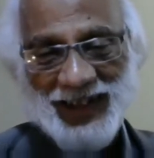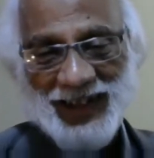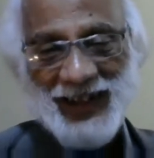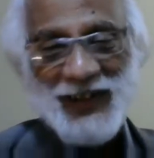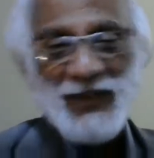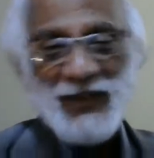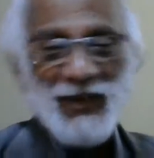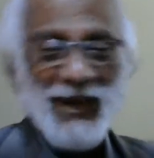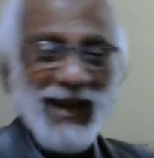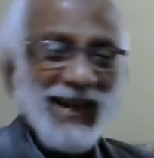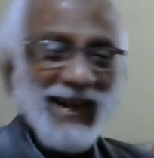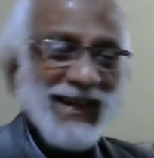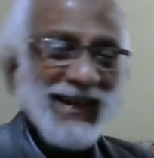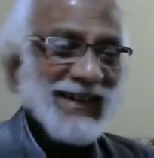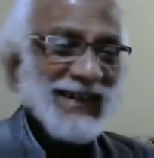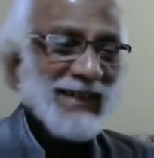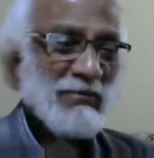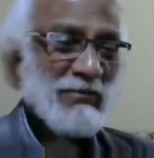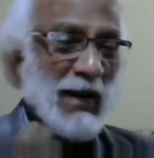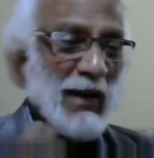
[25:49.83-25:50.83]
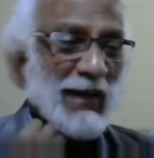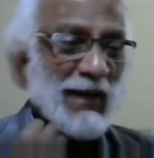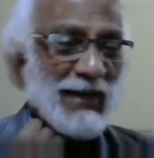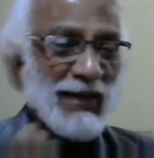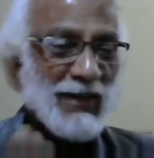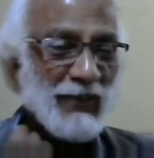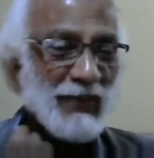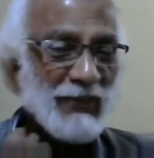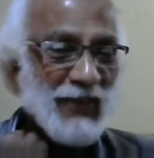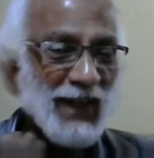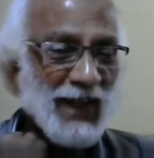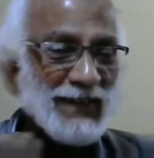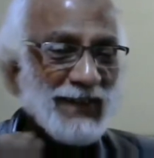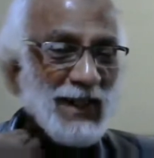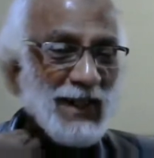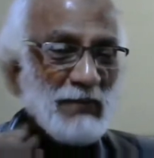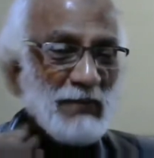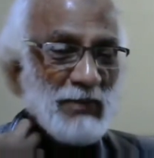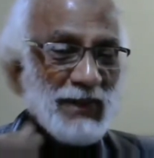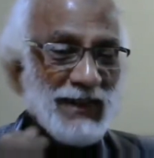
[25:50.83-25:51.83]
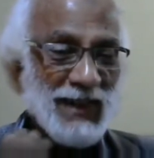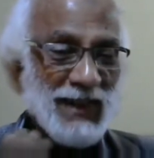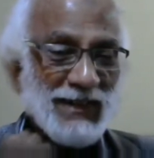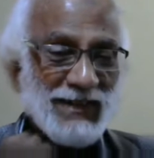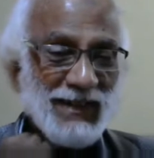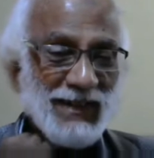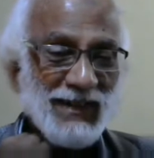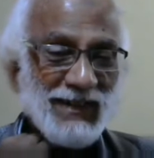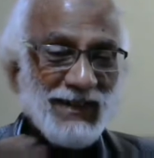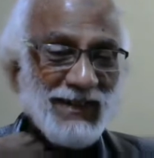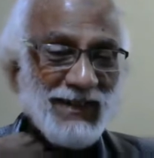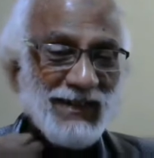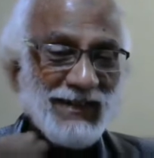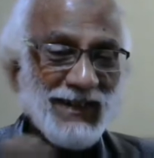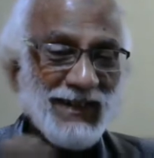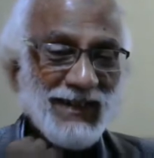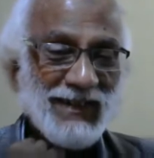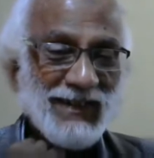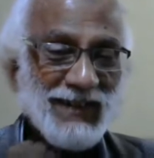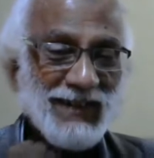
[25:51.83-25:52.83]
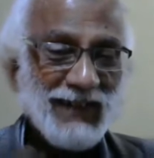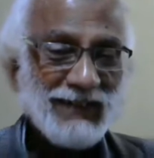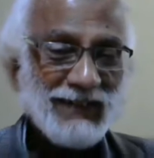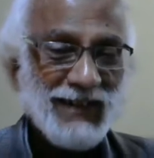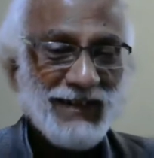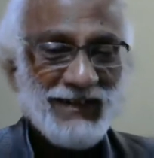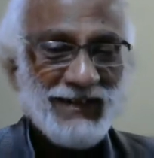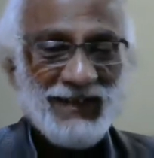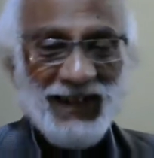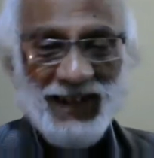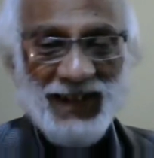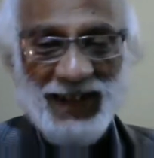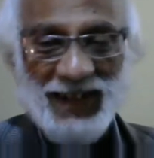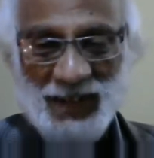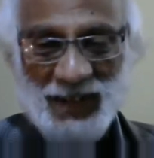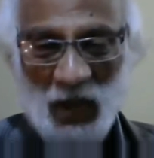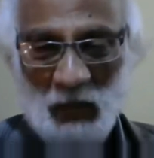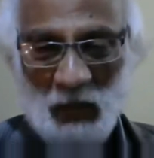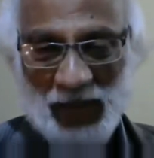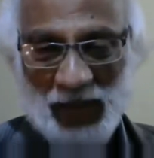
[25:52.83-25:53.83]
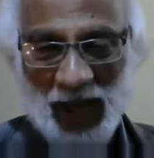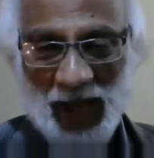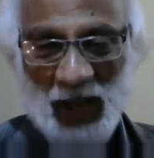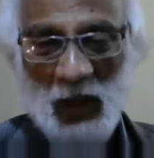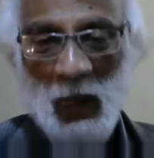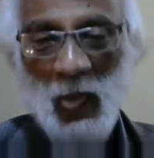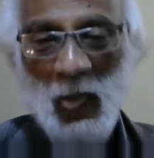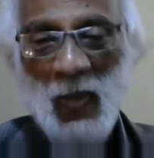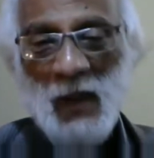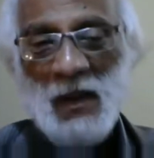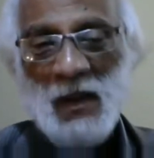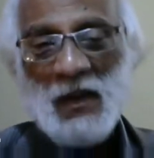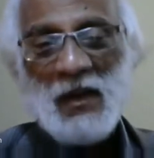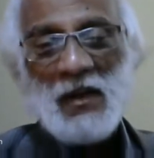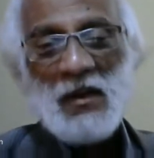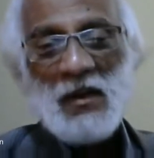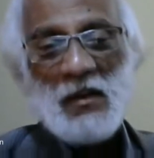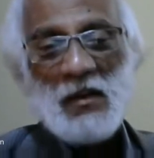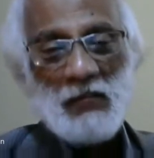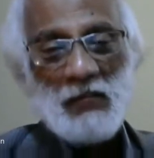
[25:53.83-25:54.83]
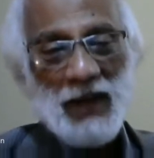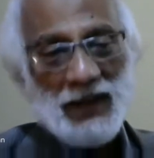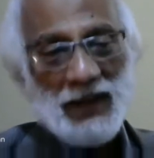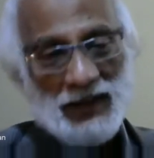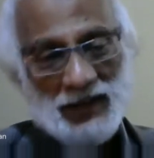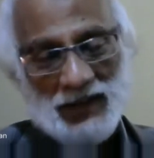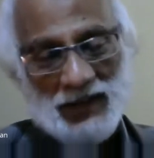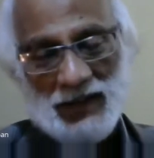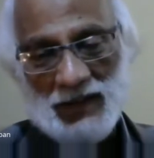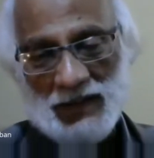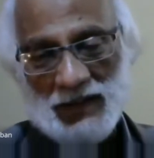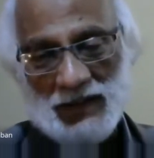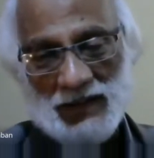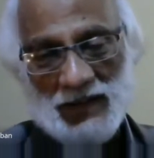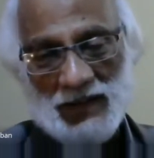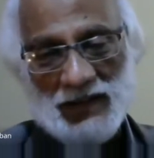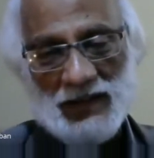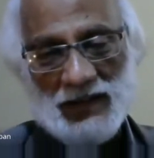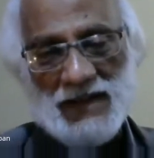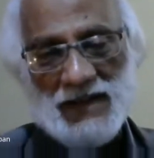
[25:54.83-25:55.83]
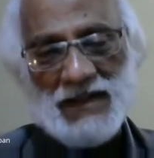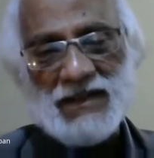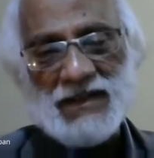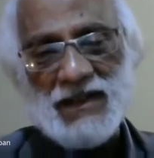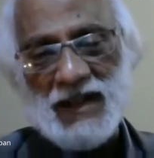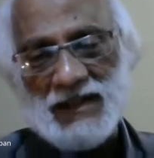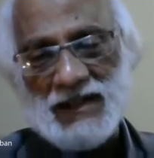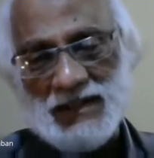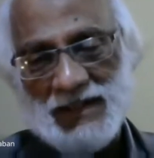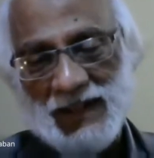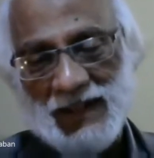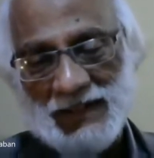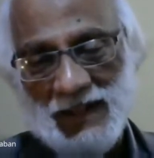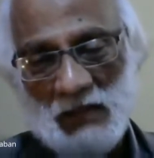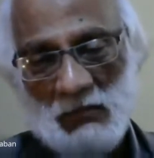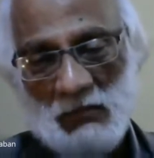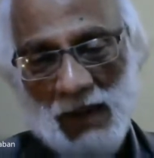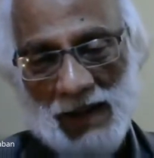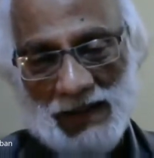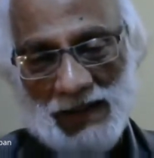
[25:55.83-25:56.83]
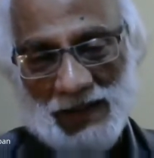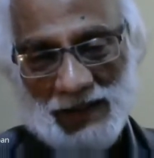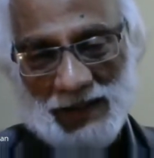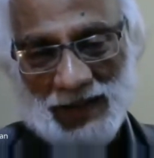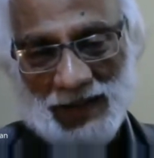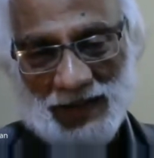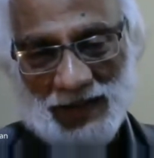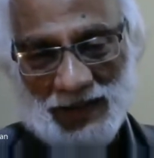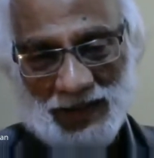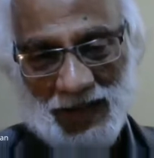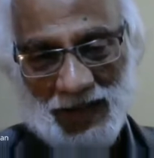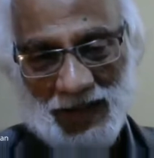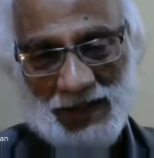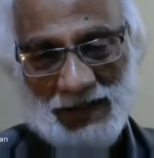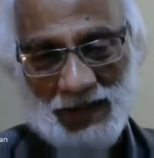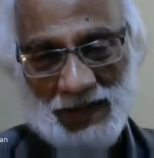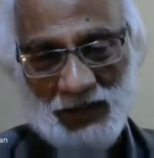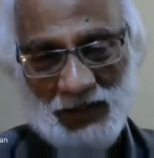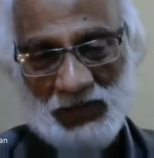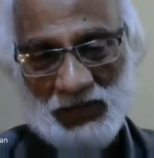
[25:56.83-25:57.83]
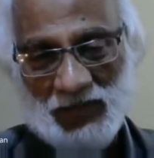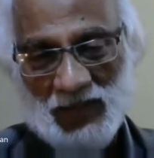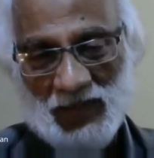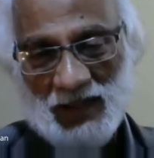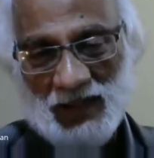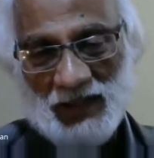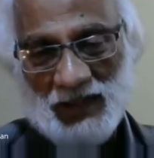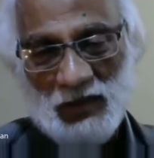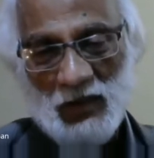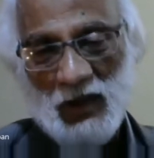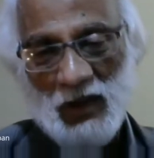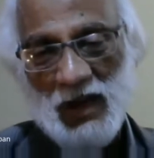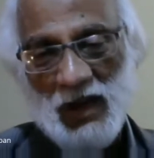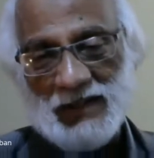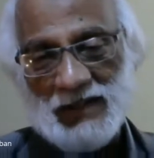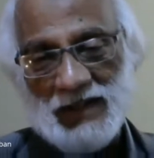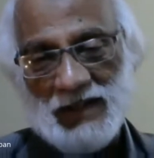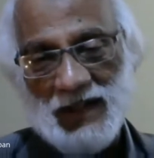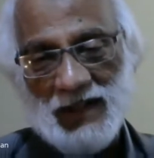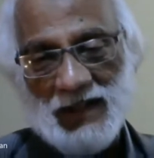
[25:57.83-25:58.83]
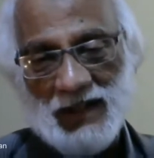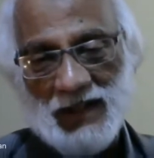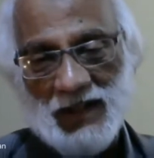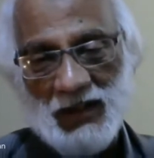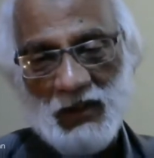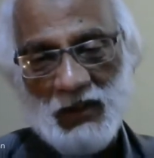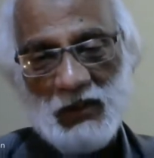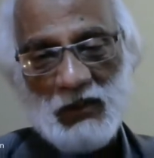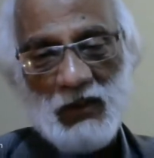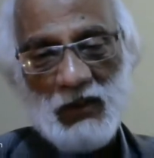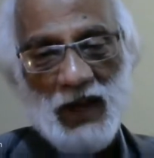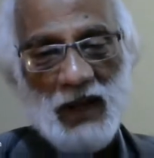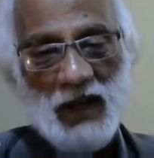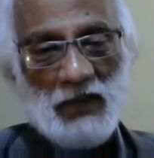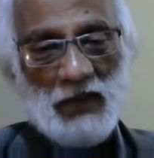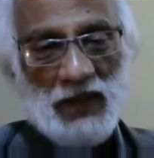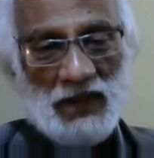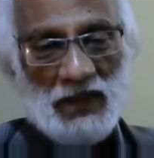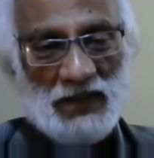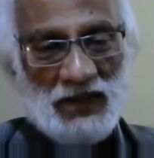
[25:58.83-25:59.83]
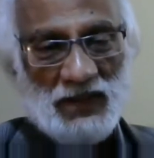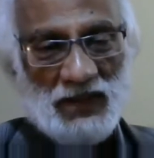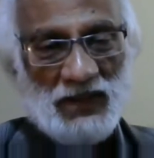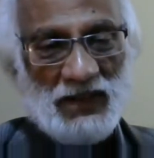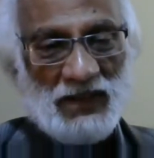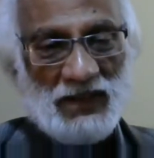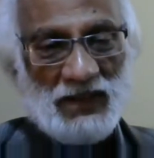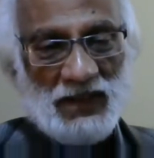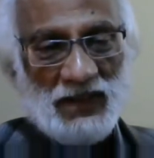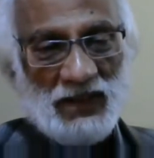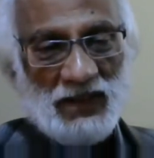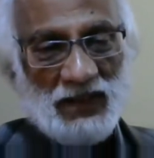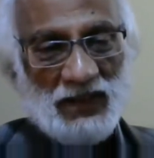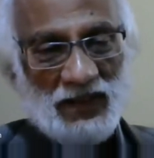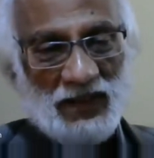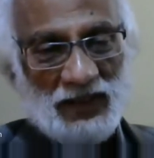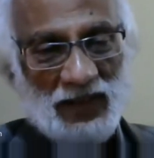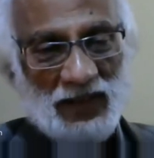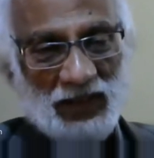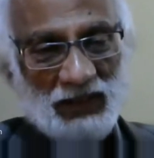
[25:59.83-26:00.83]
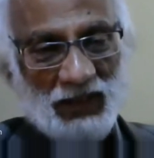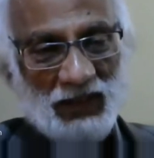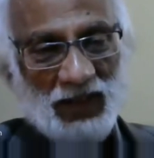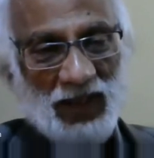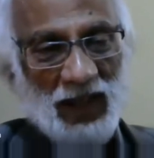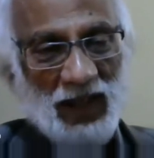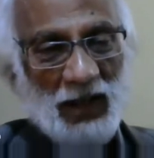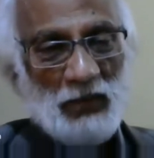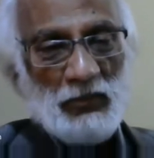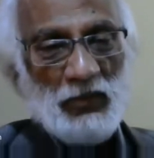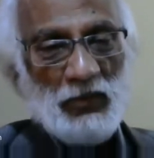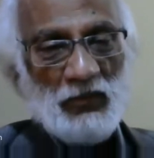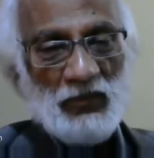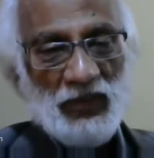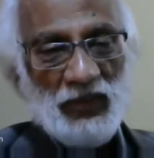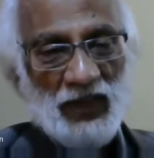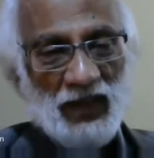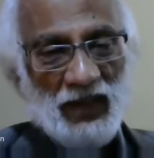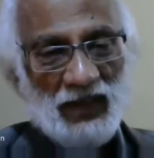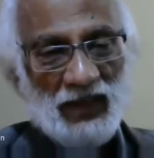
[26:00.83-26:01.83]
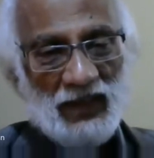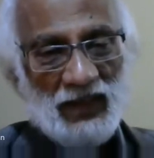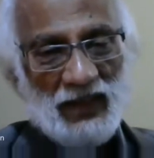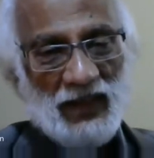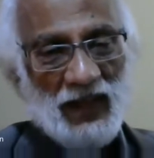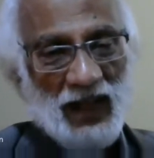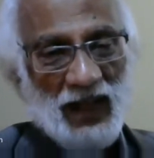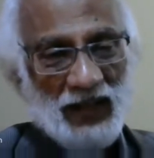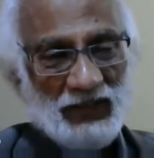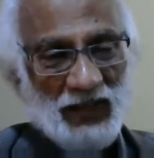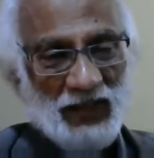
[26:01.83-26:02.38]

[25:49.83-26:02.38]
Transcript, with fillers: you are at the border of Andhra Pradesh and uh, Chhattisgarh or something. But uh, distance doesn't matter in these days. So I think you know collaboration uh, that will help. I mean,